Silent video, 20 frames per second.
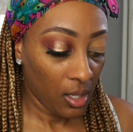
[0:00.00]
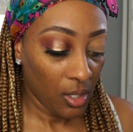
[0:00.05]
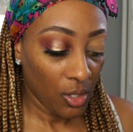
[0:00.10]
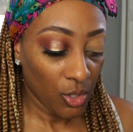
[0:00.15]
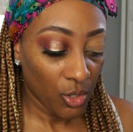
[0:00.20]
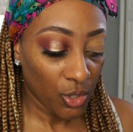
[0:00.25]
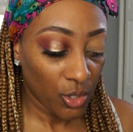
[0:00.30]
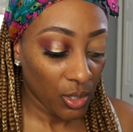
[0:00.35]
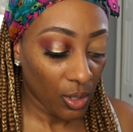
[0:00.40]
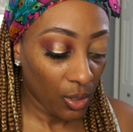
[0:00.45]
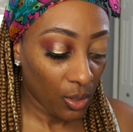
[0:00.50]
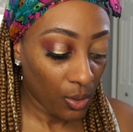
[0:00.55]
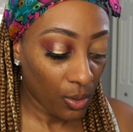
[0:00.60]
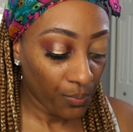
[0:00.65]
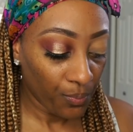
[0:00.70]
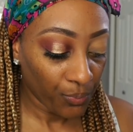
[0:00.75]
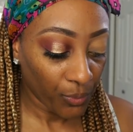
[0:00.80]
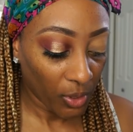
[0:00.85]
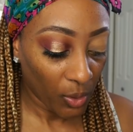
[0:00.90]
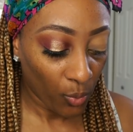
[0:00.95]
So
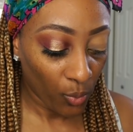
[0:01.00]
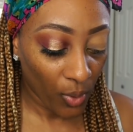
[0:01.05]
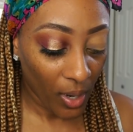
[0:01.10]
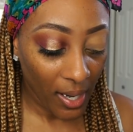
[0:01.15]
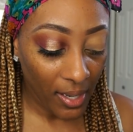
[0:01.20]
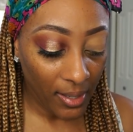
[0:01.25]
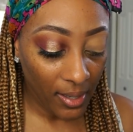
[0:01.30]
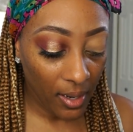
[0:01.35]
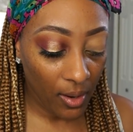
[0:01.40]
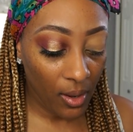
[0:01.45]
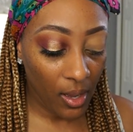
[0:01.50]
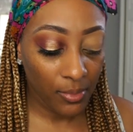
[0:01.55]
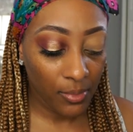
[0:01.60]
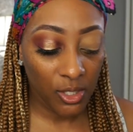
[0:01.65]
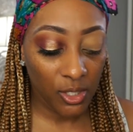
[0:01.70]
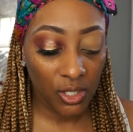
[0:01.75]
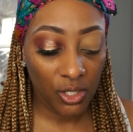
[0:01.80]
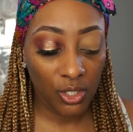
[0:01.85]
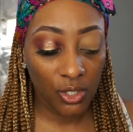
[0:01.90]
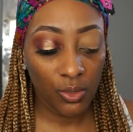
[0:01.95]
right now I'm
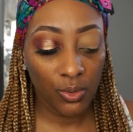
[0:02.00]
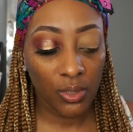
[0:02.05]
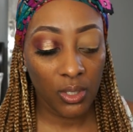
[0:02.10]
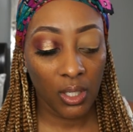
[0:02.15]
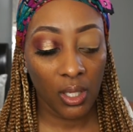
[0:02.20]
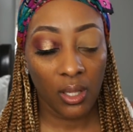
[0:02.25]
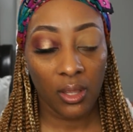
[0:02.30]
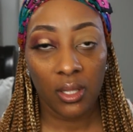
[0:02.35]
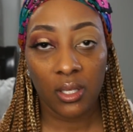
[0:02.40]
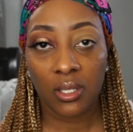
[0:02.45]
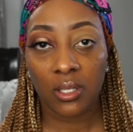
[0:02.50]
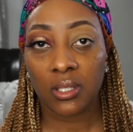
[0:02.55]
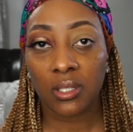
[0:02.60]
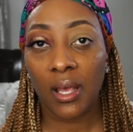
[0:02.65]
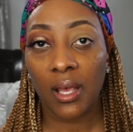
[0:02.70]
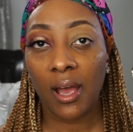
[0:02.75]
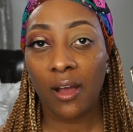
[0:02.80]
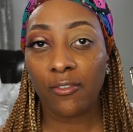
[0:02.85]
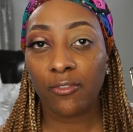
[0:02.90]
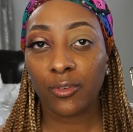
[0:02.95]
just using this
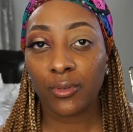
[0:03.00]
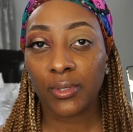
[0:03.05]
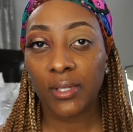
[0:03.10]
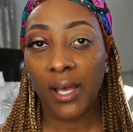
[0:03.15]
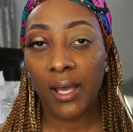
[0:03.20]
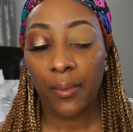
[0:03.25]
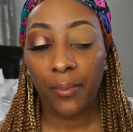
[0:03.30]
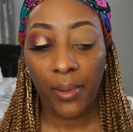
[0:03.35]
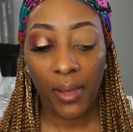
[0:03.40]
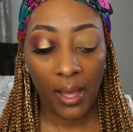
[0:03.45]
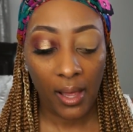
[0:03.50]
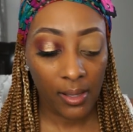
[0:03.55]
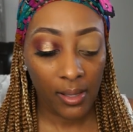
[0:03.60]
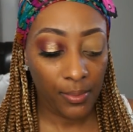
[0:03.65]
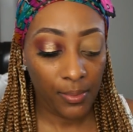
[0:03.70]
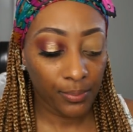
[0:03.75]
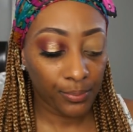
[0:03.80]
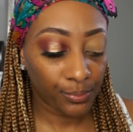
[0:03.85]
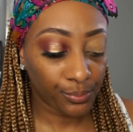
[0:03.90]
Aphrodite palette,